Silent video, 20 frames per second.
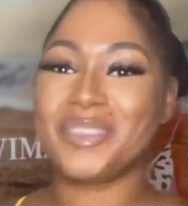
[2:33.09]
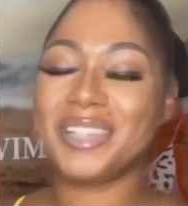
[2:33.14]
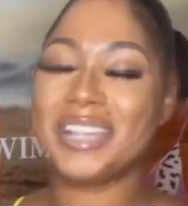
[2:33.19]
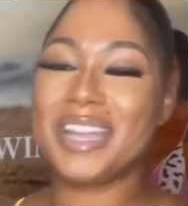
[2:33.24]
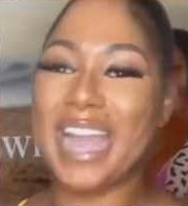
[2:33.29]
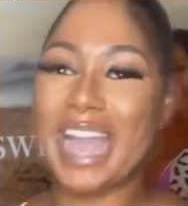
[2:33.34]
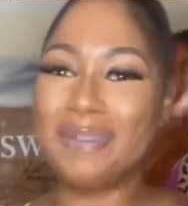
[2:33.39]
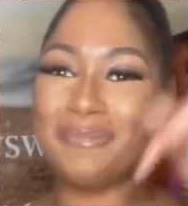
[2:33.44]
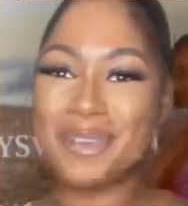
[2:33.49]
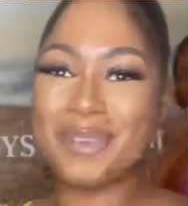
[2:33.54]

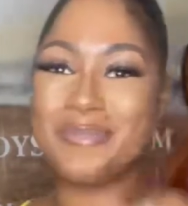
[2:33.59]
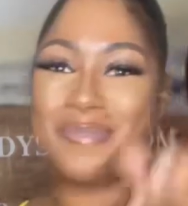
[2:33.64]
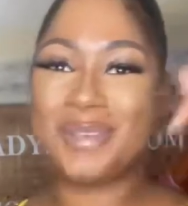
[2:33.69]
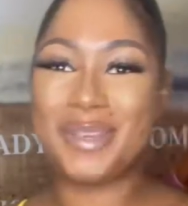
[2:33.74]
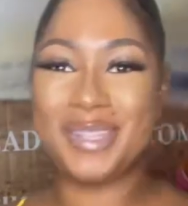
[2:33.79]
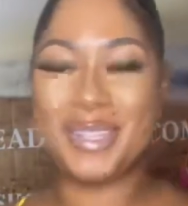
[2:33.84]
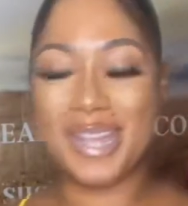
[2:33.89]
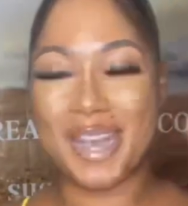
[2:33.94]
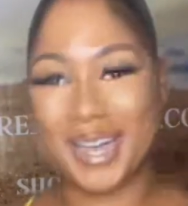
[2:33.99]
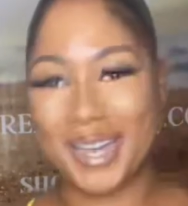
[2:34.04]
Comment
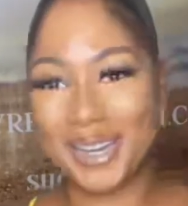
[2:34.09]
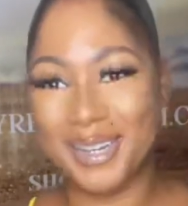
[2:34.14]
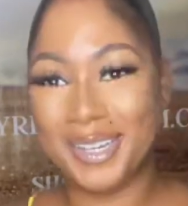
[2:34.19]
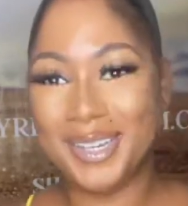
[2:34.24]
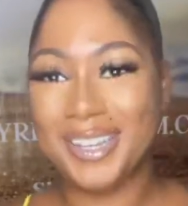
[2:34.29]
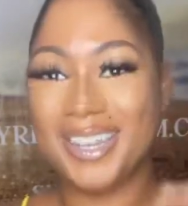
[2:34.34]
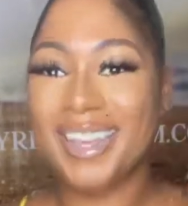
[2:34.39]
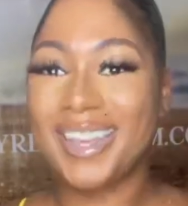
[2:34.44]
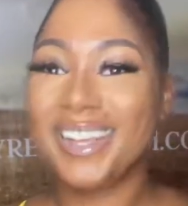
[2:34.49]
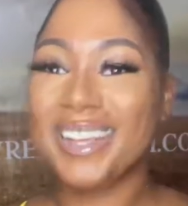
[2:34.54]
below,
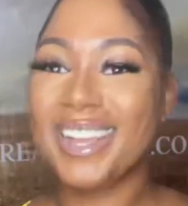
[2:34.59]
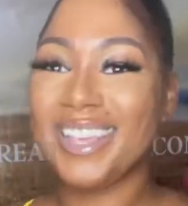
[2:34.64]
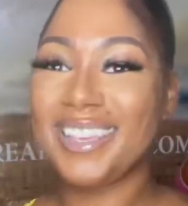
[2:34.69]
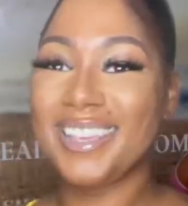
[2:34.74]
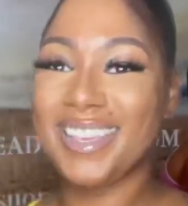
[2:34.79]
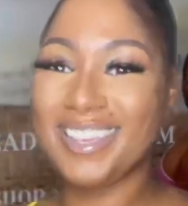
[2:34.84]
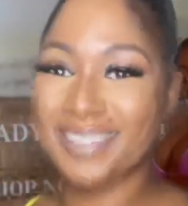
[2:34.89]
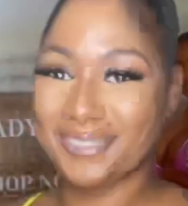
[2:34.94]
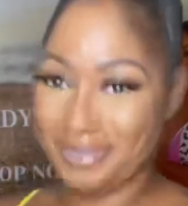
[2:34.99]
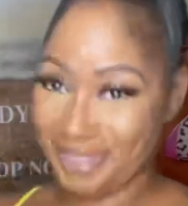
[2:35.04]

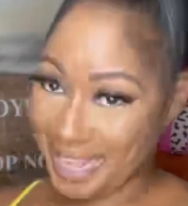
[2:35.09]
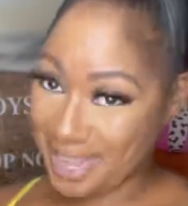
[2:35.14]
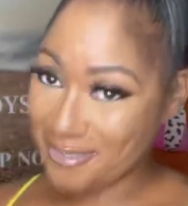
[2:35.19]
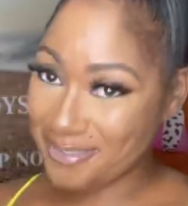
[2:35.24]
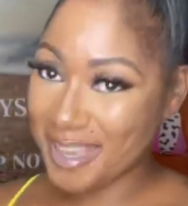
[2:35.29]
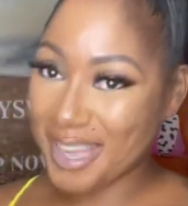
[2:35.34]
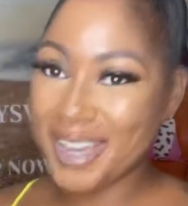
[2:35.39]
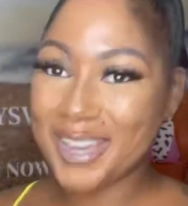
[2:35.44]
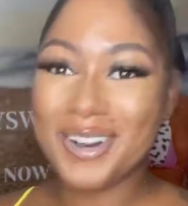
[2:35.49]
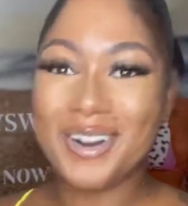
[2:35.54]
love
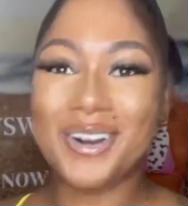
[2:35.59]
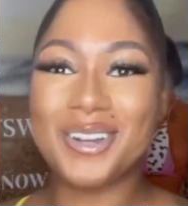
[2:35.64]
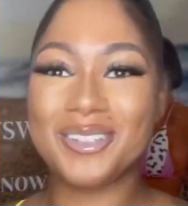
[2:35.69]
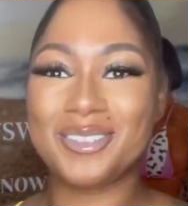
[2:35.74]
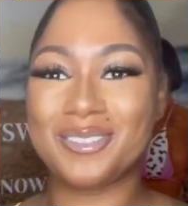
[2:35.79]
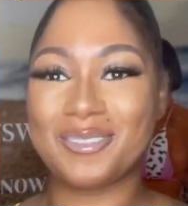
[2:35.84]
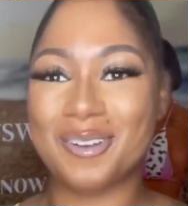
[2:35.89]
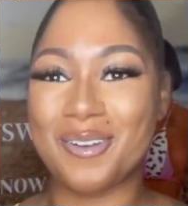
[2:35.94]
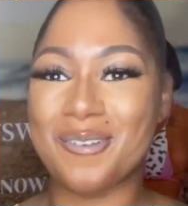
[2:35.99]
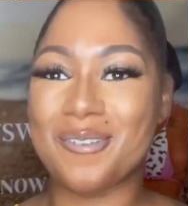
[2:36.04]
it or
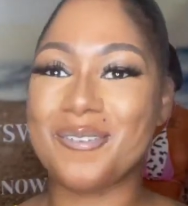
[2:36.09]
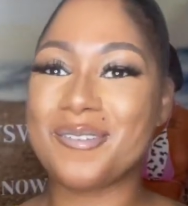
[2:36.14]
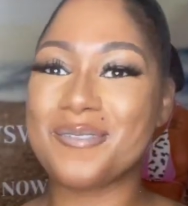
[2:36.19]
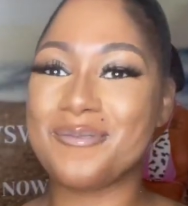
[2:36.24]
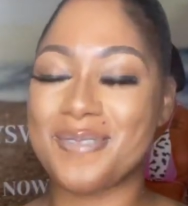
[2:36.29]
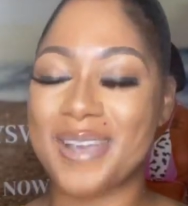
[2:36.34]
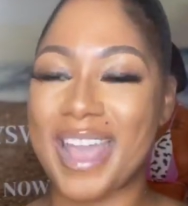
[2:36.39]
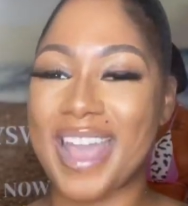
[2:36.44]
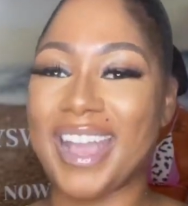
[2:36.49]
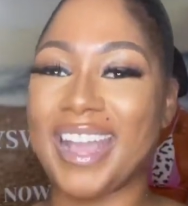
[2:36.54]
throw it
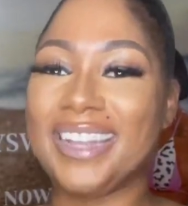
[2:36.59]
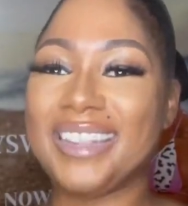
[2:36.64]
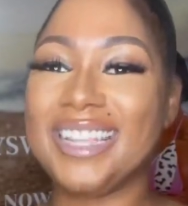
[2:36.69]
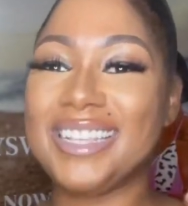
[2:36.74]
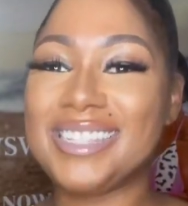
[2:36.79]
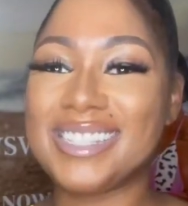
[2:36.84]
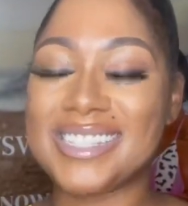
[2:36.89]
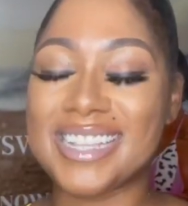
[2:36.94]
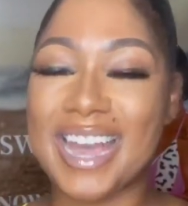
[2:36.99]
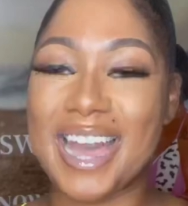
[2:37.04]
away.
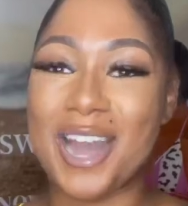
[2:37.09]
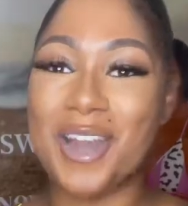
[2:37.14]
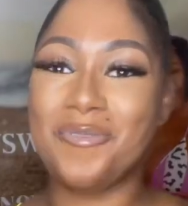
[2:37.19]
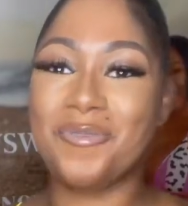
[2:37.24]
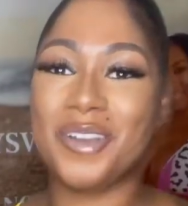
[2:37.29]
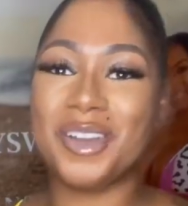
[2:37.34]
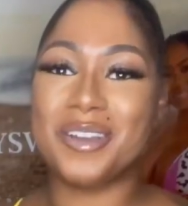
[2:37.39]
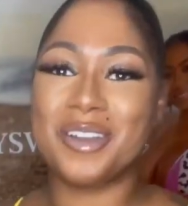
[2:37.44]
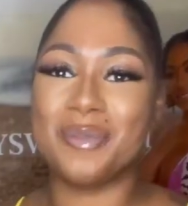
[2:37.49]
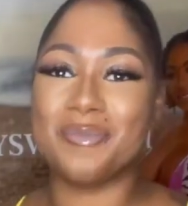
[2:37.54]
This is
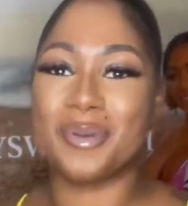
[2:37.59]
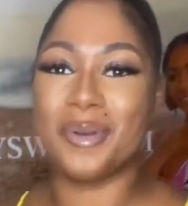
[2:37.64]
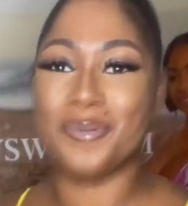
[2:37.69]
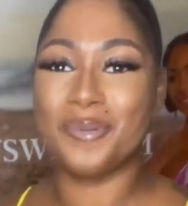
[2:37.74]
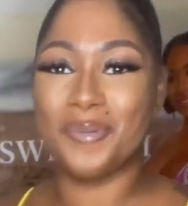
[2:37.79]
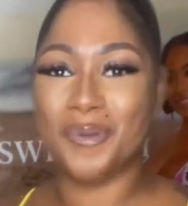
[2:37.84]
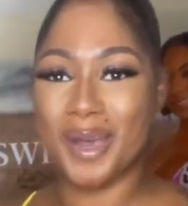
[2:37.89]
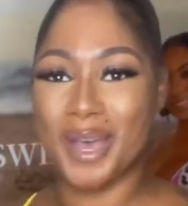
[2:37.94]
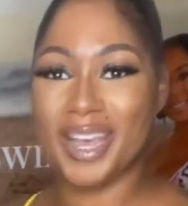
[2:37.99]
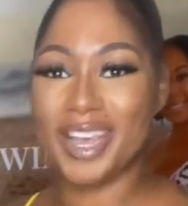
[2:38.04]
outfit number
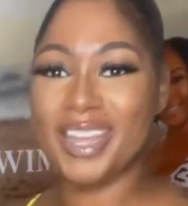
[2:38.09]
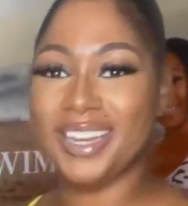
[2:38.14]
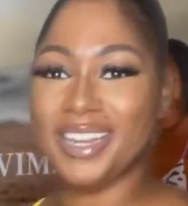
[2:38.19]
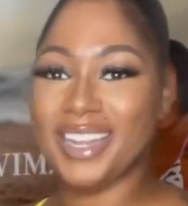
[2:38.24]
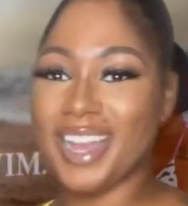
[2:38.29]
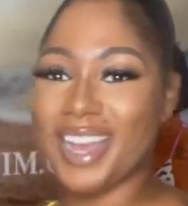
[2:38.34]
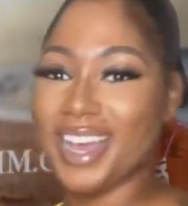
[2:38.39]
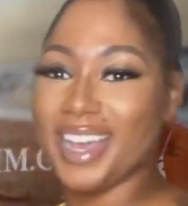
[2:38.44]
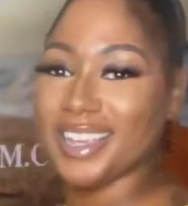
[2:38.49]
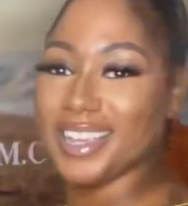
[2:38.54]
one,
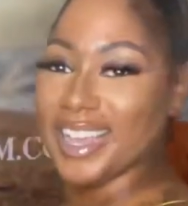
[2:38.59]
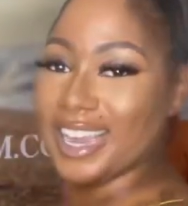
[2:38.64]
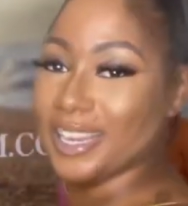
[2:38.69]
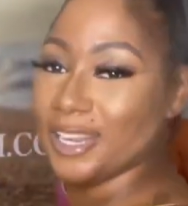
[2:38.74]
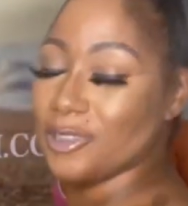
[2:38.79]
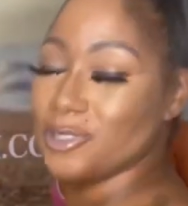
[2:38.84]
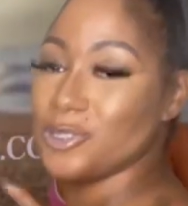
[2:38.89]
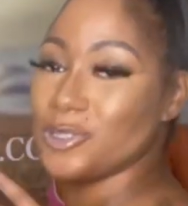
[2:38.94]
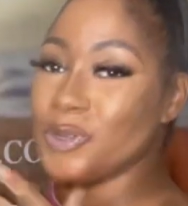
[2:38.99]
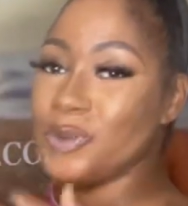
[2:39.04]
a
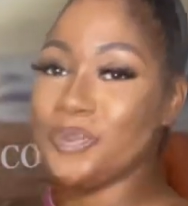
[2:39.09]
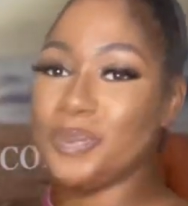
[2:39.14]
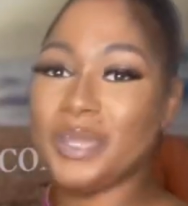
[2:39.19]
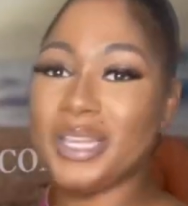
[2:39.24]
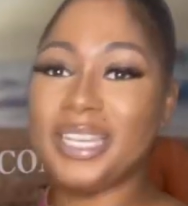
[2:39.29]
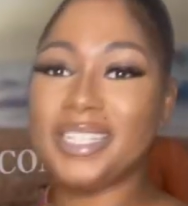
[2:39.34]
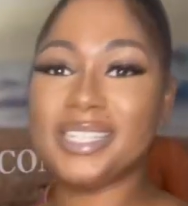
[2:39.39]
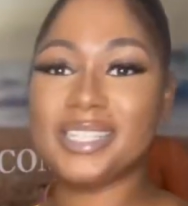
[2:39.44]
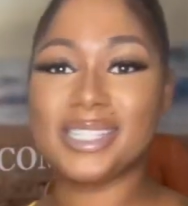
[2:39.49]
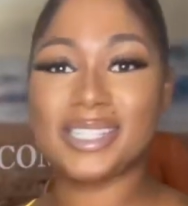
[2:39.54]
yellow
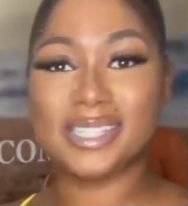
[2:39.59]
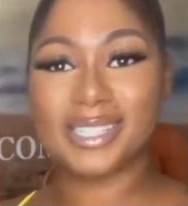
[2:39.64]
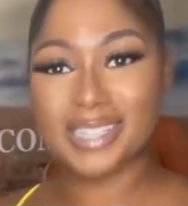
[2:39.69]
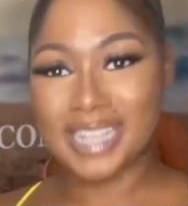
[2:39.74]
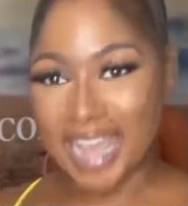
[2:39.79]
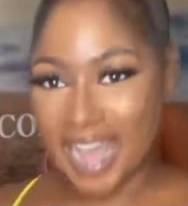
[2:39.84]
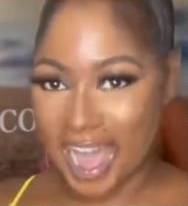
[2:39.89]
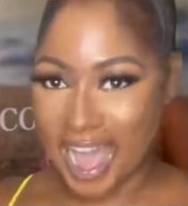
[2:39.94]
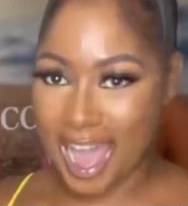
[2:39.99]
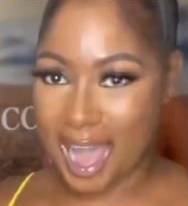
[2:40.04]
two-piece
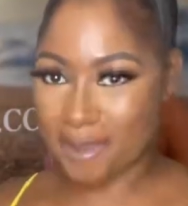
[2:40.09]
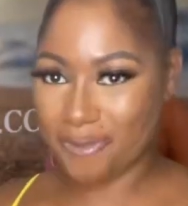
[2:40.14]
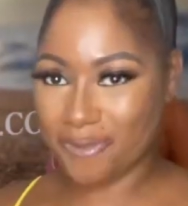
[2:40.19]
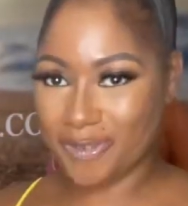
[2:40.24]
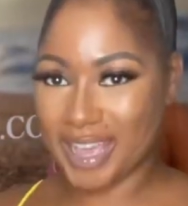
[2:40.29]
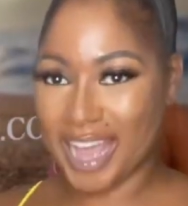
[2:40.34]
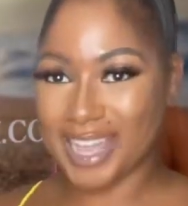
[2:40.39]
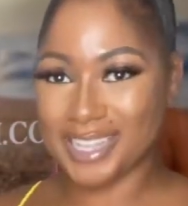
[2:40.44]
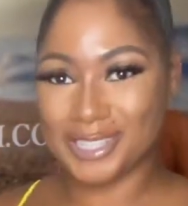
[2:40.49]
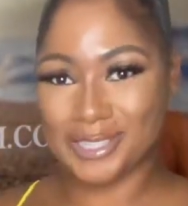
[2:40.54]

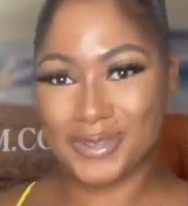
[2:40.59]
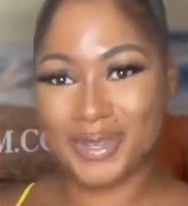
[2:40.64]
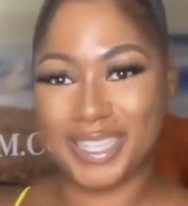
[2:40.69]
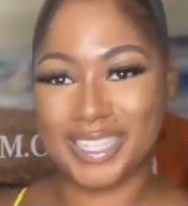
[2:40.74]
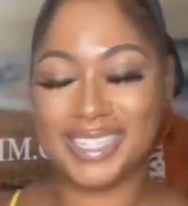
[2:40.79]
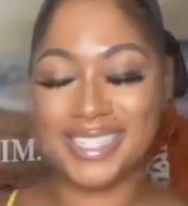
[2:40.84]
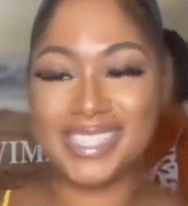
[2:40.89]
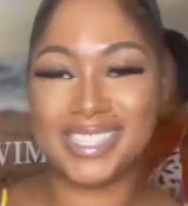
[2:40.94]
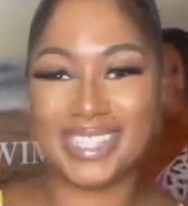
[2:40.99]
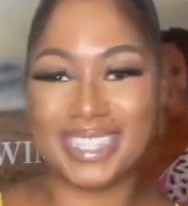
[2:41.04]
outfit, as you
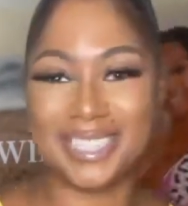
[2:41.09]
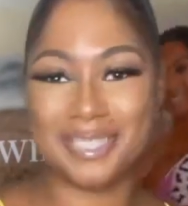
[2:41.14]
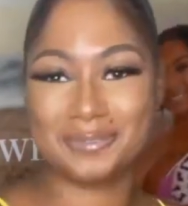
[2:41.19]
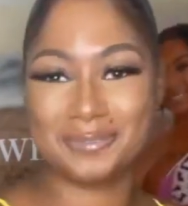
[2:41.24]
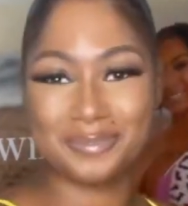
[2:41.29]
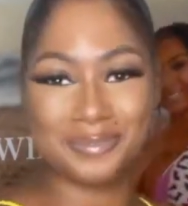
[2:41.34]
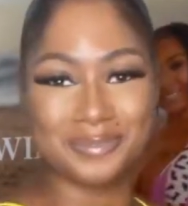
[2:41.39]
can see.